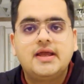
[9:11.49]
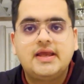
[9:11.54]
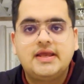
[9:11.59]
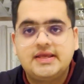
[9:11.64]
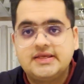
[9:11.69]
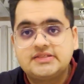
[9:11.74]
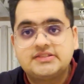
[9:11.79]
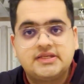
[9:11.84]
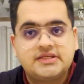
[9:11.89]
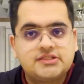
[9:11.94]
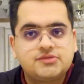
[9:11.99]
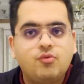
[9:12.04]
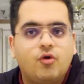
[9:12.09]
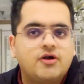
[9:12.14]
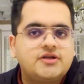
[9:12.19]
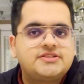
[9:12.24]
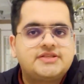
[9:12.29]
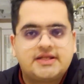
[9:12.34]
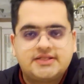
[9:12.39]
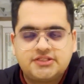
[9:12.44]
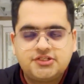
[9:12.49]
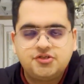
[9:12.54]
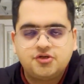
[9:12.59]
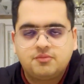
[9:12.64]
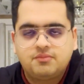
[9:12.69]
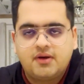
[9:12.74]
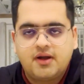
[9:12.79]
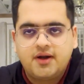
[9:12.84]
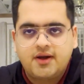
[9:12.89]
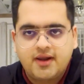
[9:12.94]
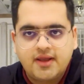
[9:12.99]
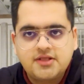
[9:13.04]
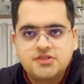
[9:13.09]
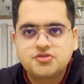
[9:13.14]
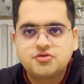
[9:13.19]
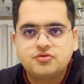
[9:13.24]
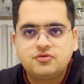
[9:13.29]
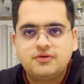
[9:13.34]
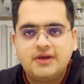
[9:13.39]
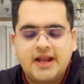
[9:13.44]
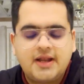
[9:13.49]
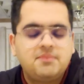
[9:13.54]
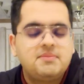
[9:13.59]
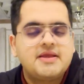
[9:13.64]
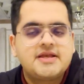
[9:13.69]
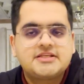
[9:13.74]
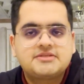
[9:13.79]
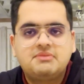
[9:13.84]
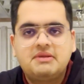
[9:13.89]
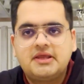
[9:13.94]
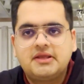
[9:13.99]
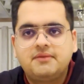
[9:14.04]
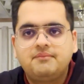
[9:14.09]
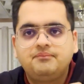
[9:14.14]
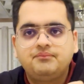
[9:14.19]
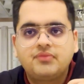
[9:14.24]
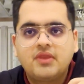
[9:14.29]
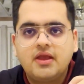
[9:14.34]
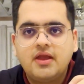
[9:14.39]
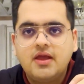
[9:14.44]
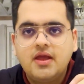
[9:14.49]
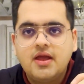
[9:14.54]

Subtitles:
is what sets you apart, right? So let me explain.